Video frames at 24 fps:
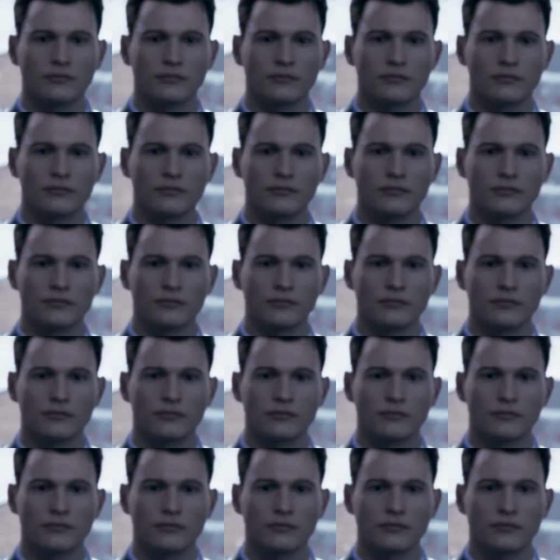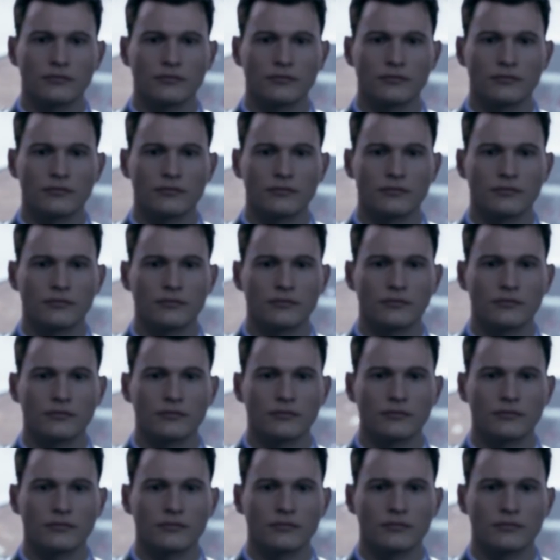
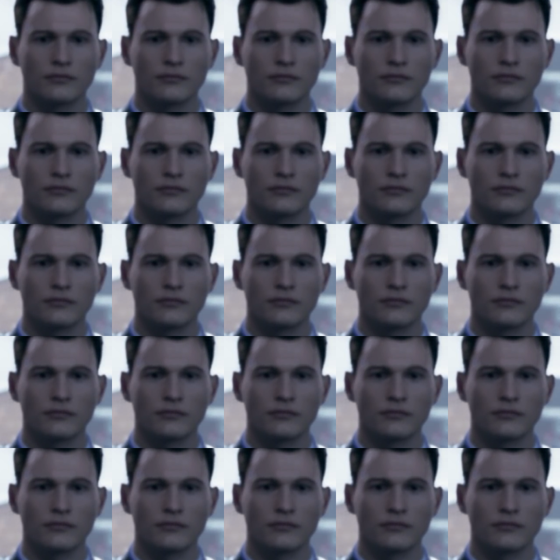[no speech]